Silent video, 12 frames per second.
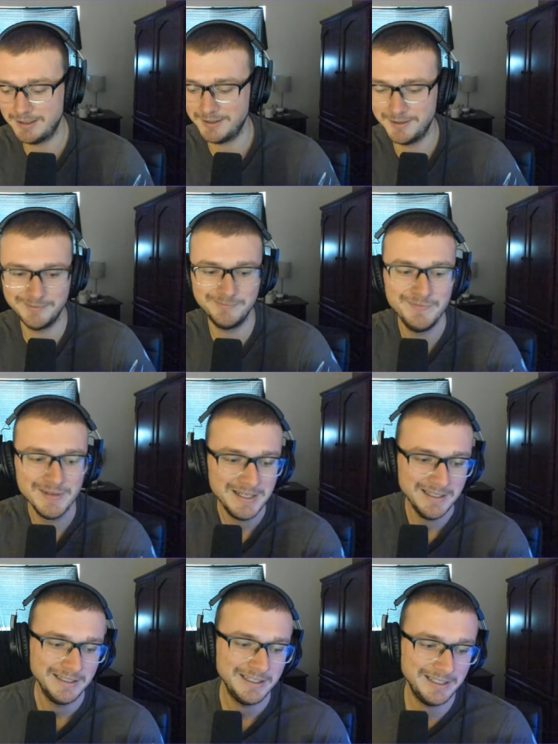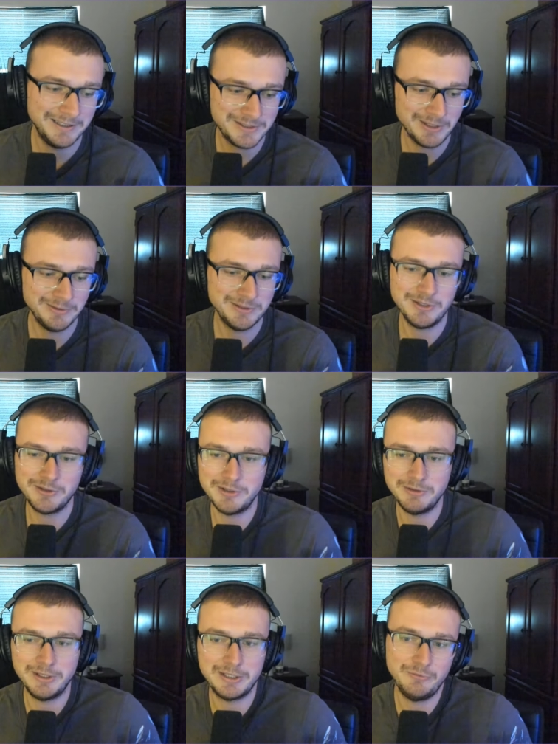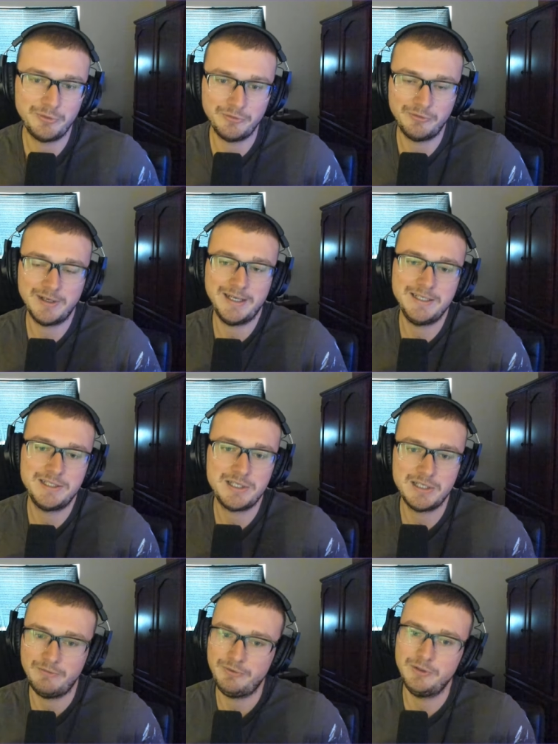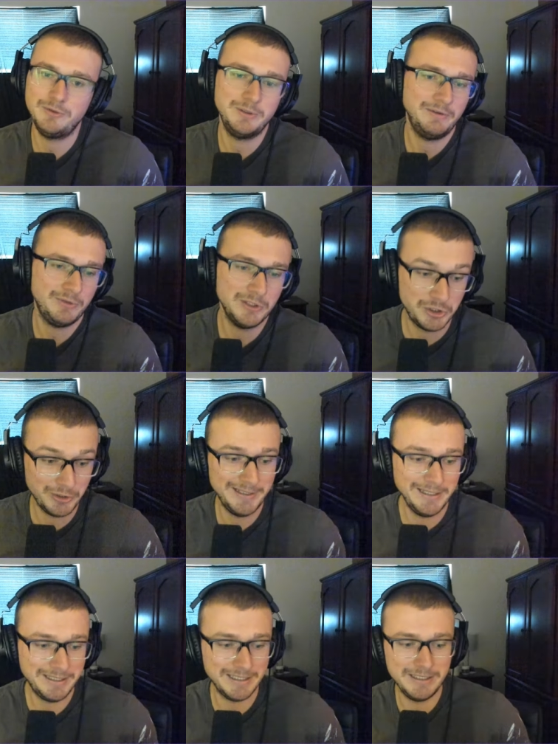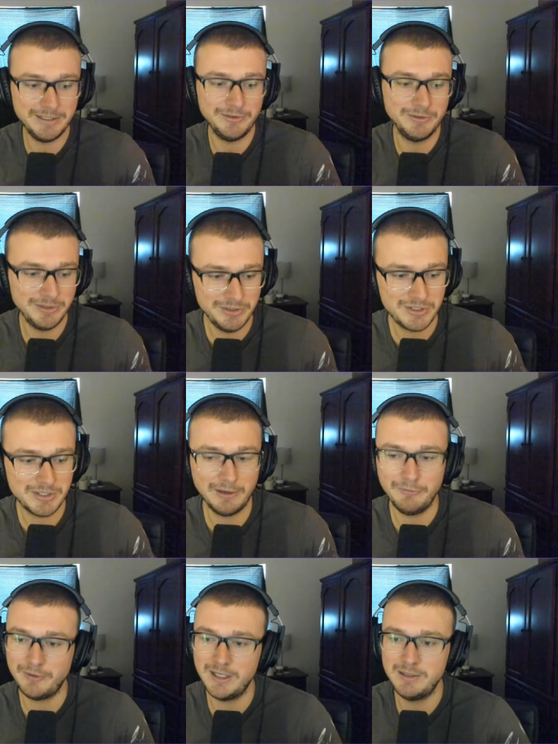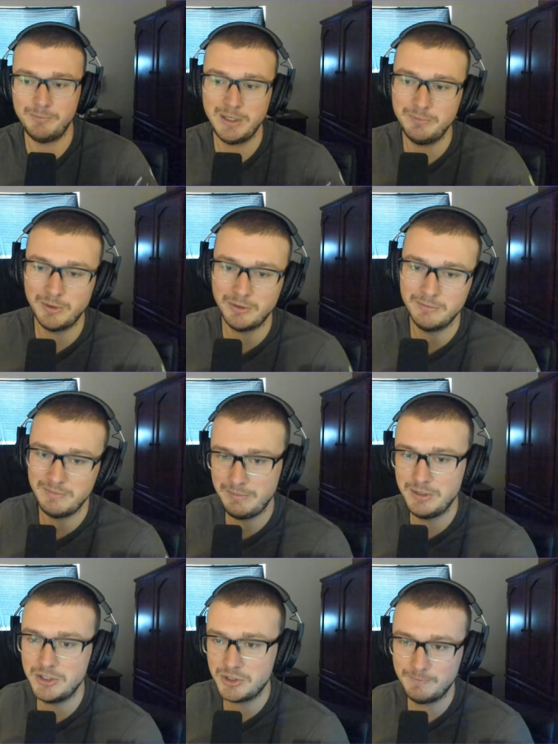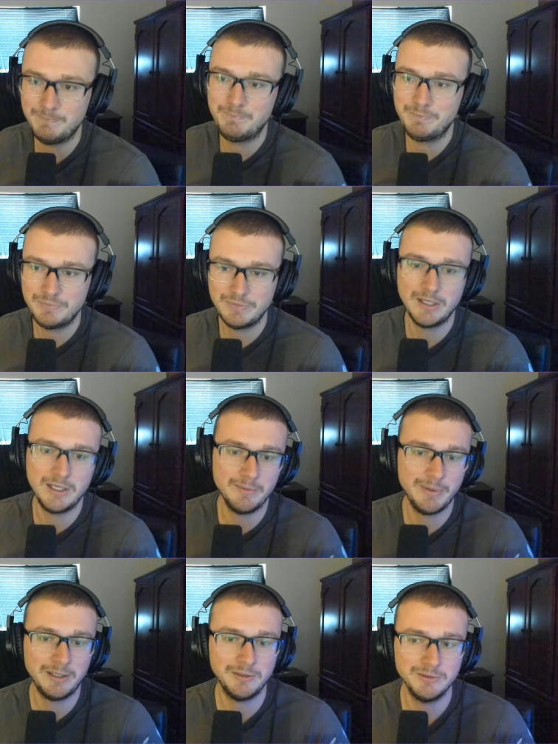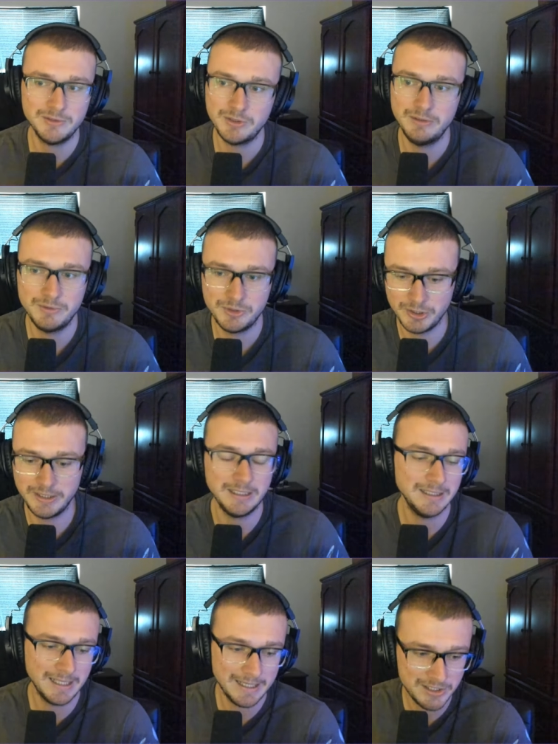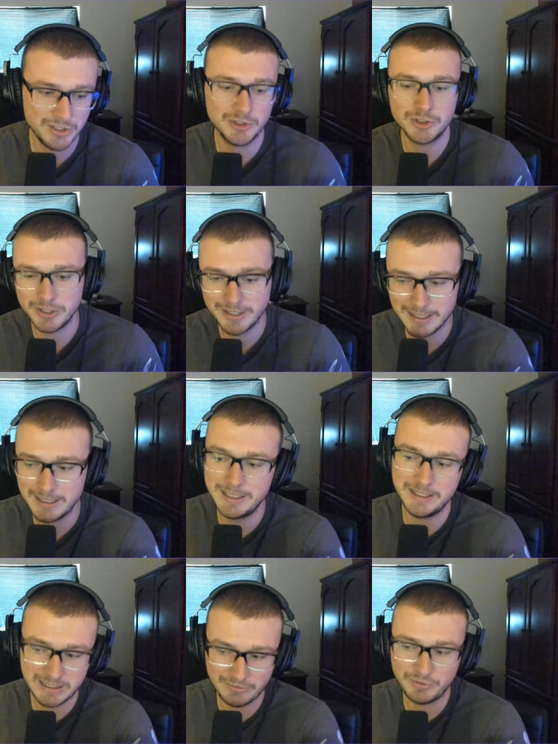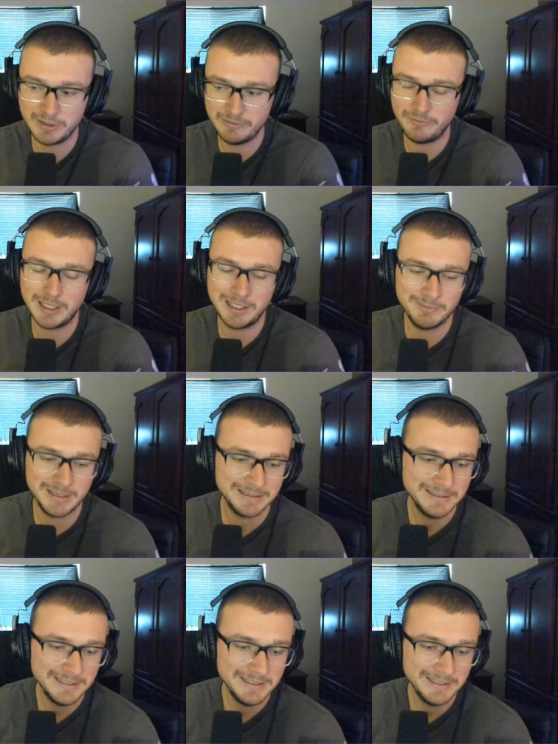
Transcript: Um, you know, don't don't go looking for fights. If you if you drink and you you start fighting people, maybe you should think about drinking less or drinking in a different environment.